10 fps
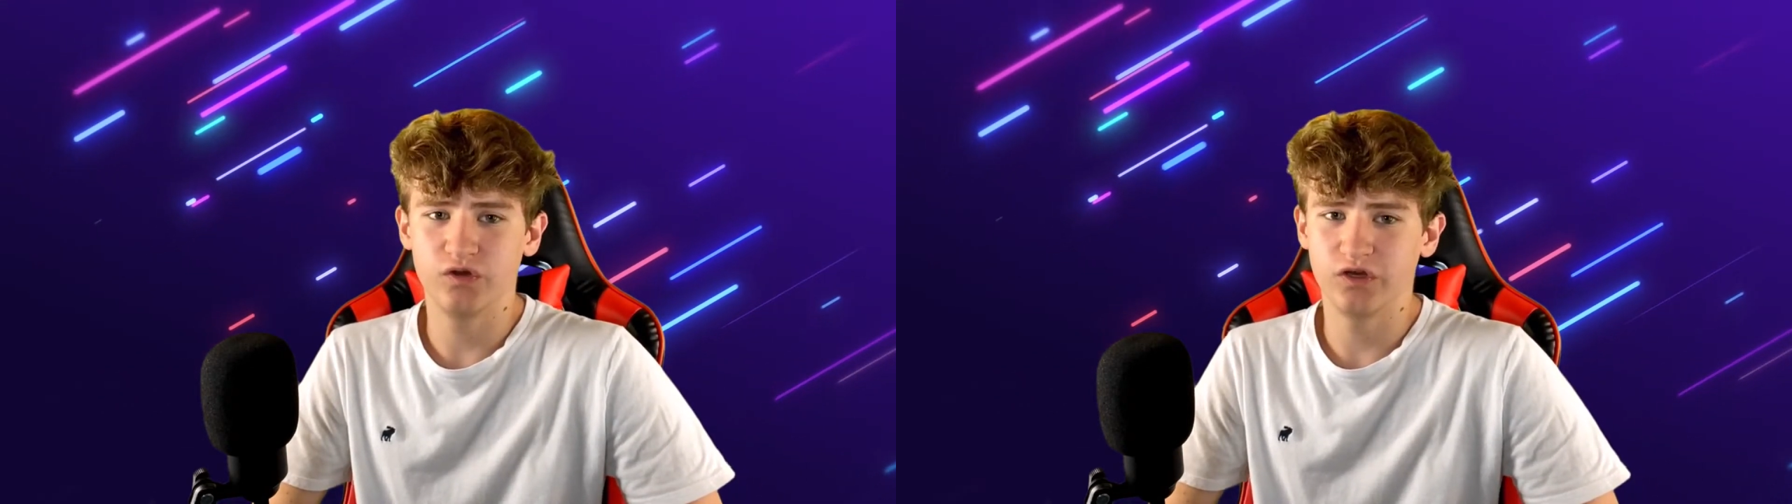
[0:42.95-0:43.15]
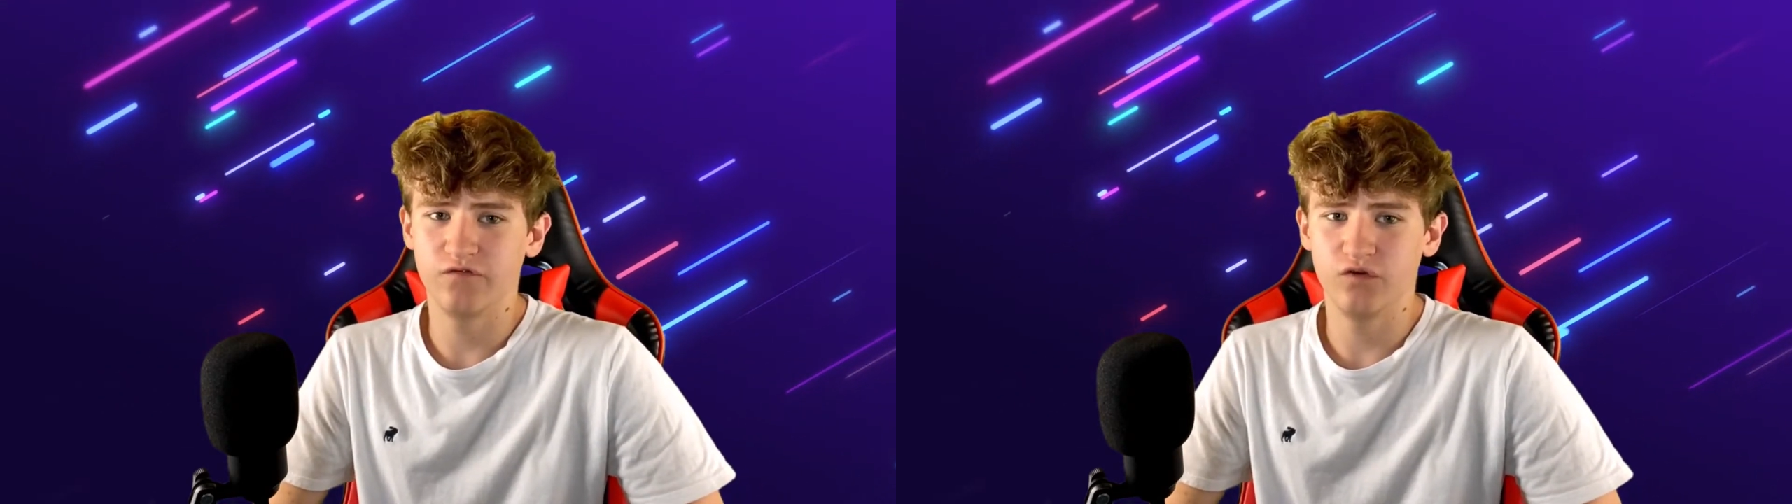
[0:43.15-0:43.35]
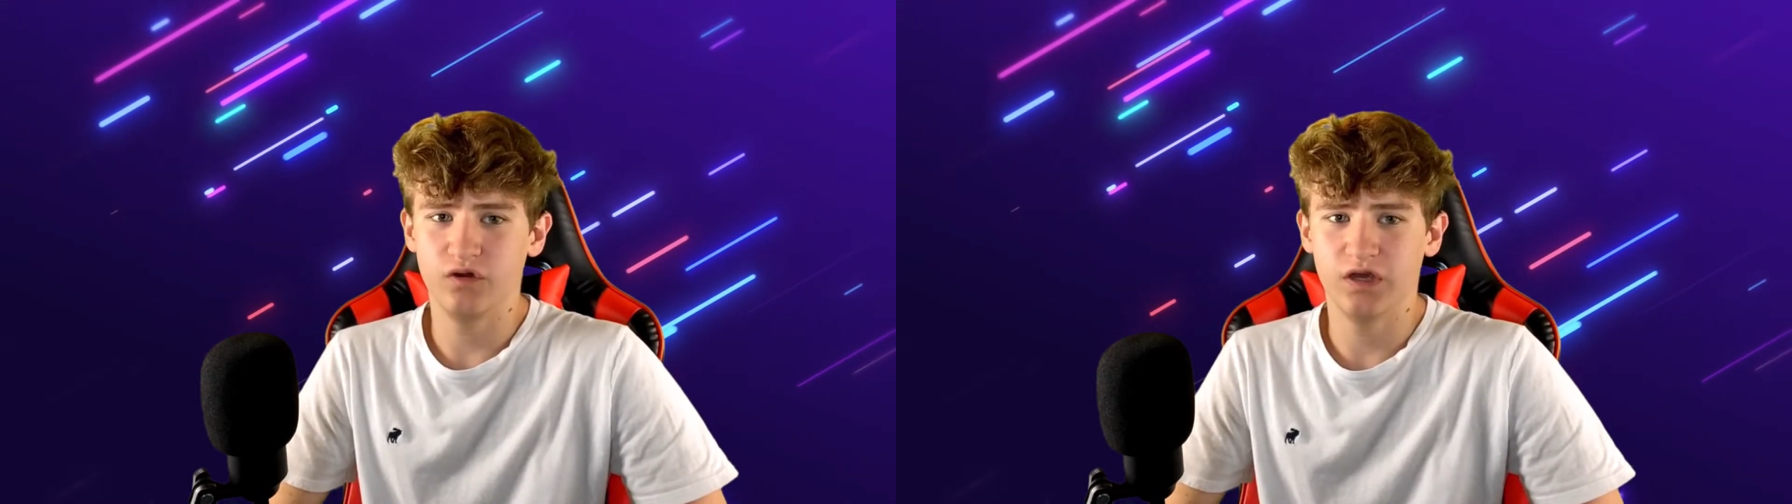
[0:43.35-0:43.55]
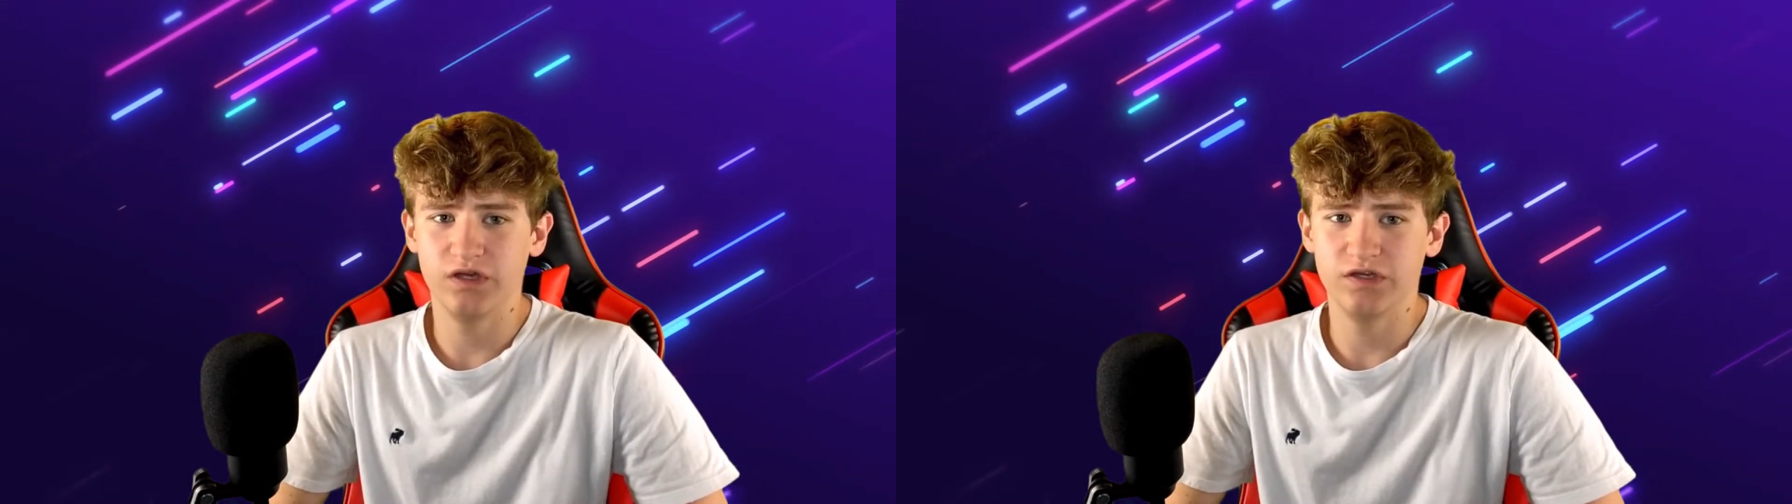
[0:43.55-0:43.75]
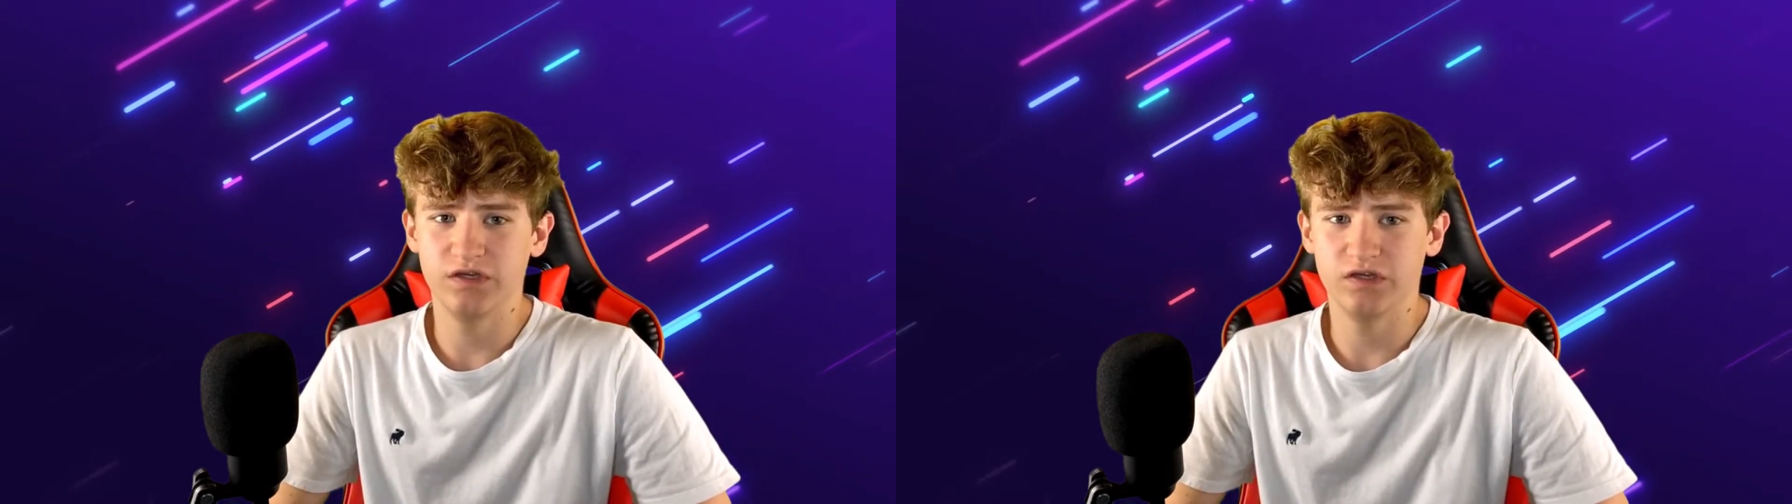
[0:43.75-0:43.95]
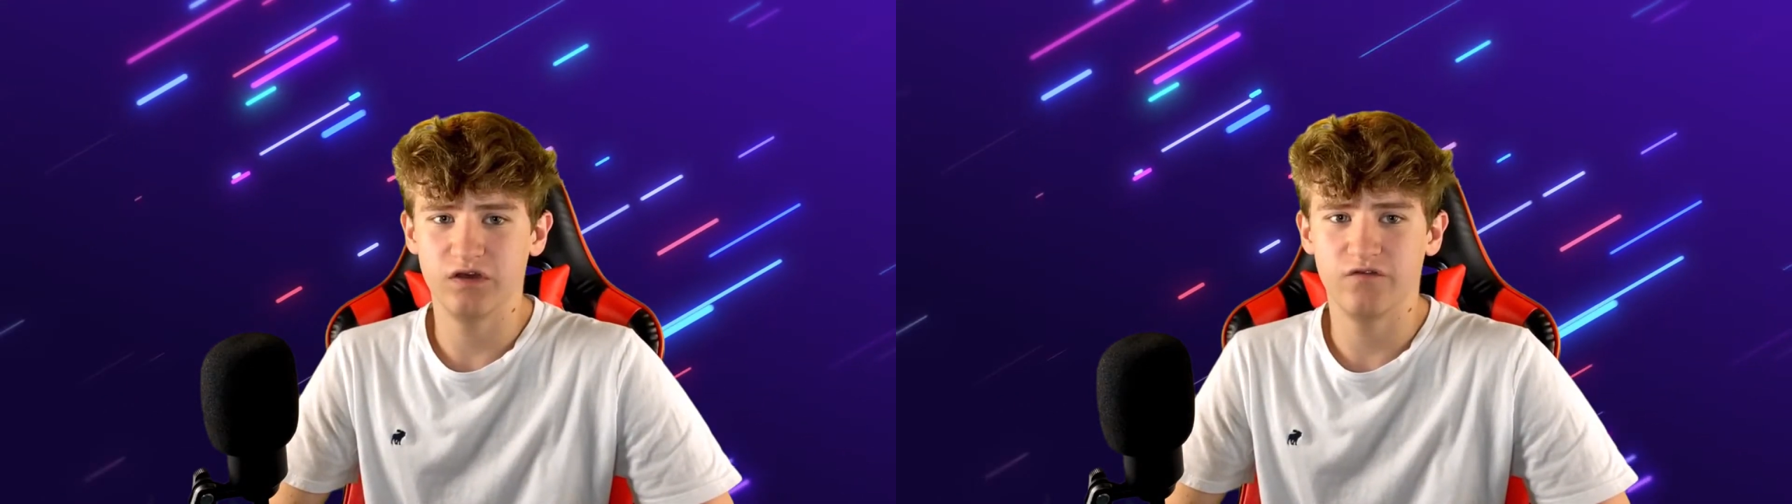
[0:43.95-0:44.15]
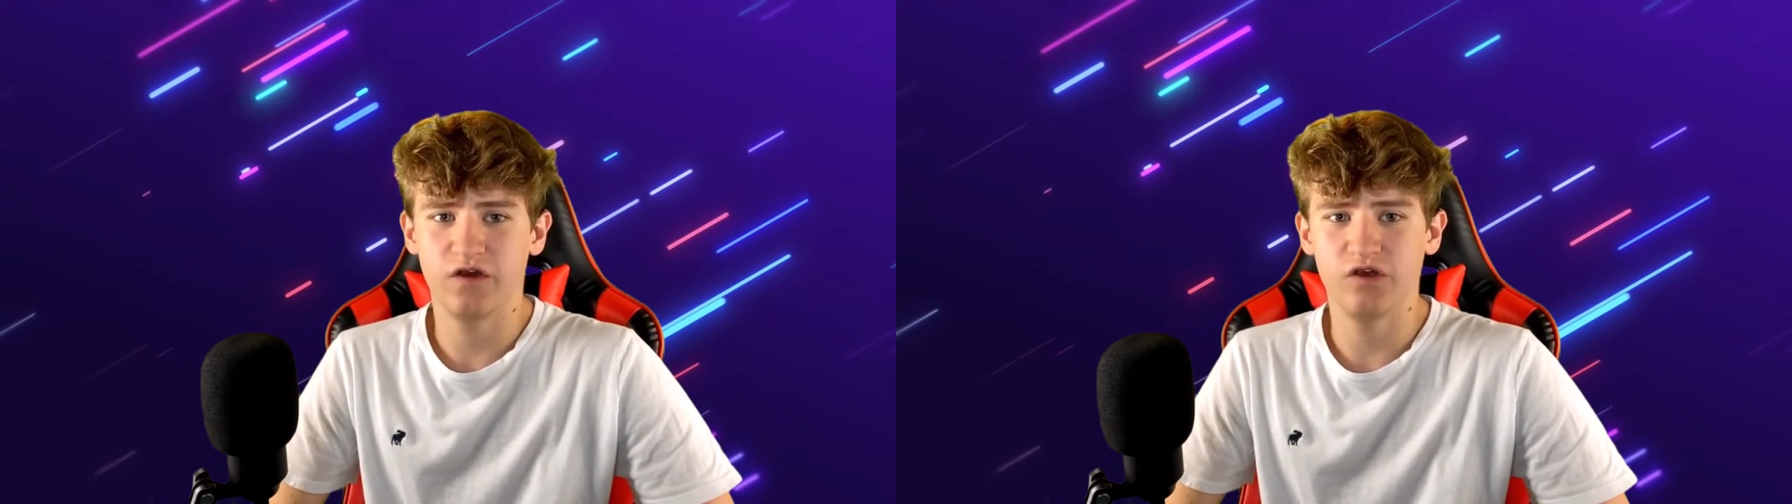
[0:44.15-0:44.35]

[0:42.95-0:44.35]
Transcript: will give you an idea of